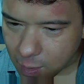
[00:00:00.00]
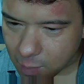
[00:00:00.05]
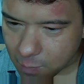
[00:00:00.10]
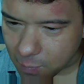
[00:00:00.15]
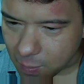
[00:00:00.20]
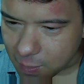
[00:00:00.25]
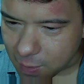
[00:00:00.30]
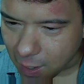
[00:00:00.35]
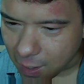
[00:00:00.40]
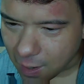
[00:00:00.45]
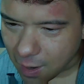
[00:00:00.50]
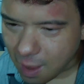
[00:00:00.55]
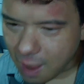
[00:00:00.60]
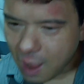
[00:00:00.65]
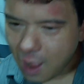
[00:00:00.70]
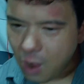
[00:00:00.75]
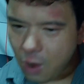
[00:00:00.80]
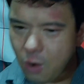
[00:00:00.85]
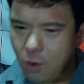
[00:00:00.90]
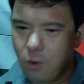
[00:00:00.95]
Midnight.
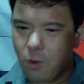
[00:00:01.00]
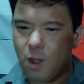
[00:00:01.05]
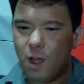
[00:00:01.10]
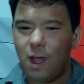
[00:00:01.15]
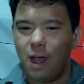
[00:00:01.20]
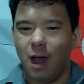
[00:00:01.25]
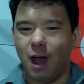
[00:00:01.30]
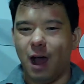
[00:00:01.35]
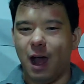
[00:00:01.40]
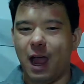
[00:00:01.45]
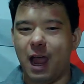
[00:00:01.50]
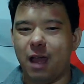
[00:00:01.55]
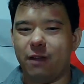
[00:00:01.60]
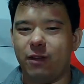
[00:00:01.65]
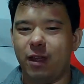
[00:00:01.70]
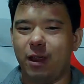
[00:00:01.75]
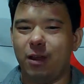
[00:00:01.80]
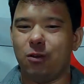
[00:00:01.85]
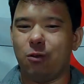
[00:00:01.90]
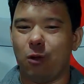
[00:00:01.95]
Oh, I have
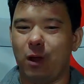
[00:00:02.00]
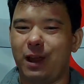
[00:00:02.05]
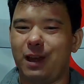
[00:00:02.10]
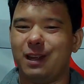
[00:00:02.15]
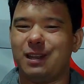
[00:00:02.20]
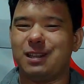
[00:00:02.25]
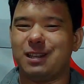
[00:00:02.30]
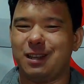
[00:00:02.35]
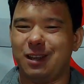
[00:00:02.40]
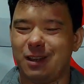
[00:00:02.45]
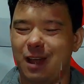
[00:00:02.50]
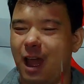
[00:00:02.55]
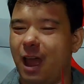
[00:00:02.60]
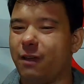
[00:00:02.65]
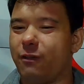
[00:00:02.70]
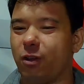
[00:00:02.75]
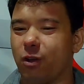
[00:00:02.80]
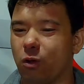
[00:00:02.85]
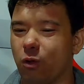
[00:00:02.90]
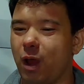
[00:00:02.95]
a great excuse. I
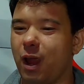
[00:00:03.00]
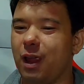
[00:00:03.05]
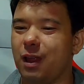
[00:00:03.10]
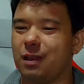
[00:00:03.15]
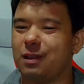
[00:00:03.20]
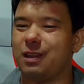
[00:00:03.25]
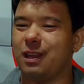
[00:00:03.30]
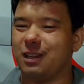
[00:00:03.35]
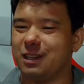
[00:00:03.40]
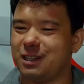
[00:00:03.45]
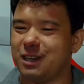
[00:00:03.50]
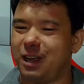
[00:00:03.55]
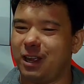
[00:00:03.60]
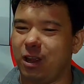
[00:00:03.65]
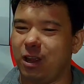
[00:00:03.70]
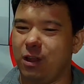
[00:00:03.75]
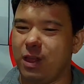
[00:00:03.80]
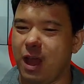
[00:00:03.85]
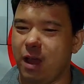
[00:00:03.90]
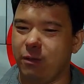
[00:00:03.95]
have a great thing to tell
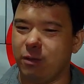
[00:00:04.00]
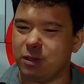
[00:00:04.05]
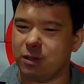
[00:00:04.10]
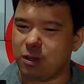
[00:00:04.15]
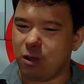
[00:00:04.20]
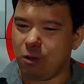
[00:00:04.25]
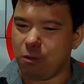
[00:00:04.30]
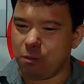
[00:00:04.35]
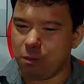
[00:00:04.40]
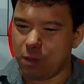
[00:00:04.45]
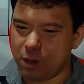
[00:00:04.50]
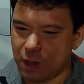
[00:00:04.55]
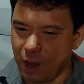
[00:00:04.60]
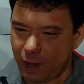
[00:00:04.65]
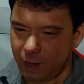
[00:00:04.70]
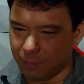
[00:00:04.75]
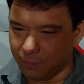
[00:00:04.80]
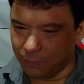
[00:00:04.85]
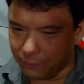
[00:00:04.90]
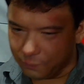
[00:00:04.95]
you on that one. So,
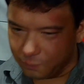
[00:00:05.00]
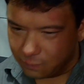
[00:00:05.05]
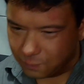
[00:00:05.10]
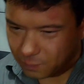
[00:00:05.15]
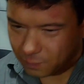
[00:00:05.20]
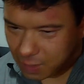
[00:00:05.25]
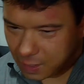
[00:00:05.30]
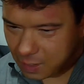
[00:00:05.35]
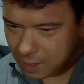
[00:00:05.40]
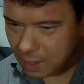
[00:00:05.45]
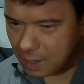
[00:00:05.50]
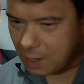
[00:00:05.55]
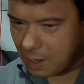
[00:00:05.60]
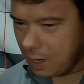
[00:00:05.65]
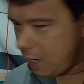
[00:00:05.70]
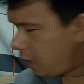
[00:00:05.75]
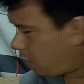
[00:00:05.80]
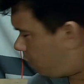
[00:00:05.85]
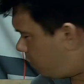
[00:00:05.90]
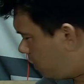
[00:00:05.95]
Midnight.
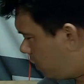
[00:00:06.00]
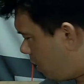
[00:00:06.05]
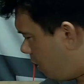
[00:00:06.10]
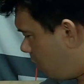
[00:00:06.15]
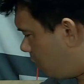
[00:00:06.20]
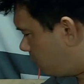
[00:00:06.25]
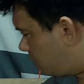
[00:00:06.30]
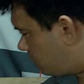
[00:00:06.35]
Here we go.